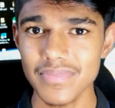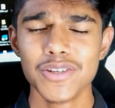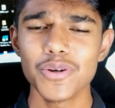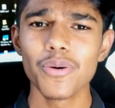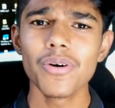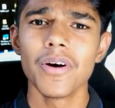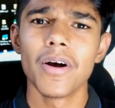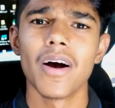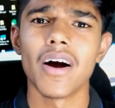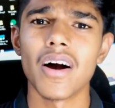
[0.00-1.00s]
So
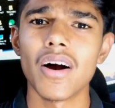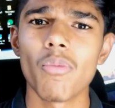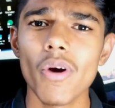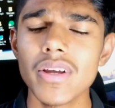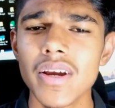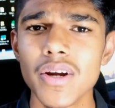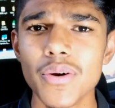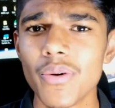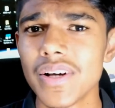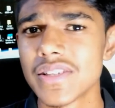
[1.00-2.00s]
what you can
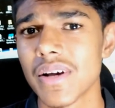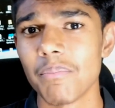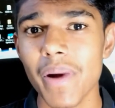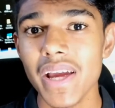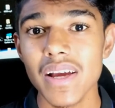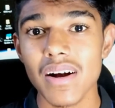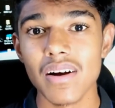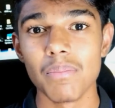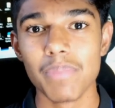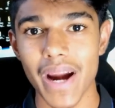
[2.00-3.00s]
do is buy
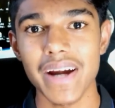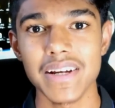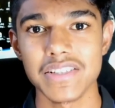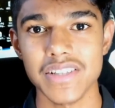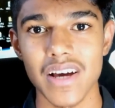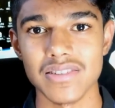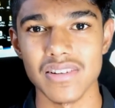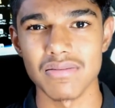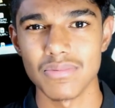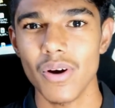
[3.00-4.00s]
a branded
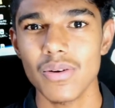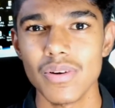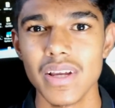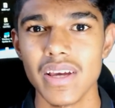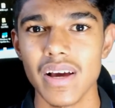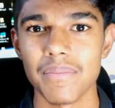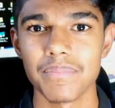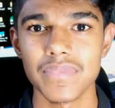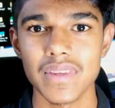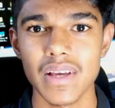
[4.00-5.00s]
charger. Not only
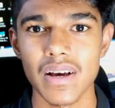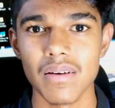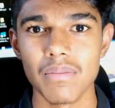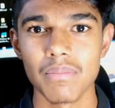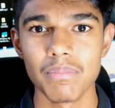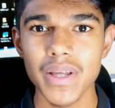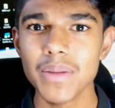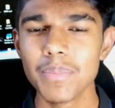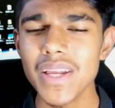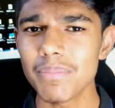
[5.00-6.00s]
by the
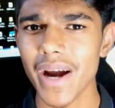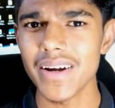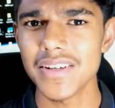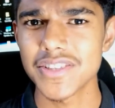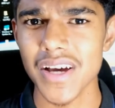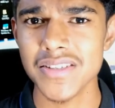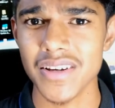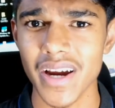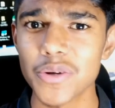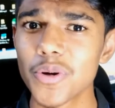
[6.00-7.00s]
mean branded charger,
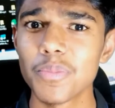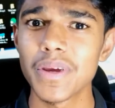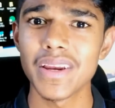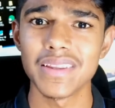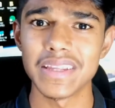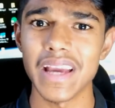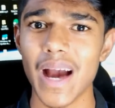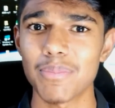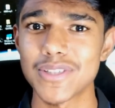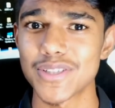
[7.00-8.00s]
I don't mean the Apple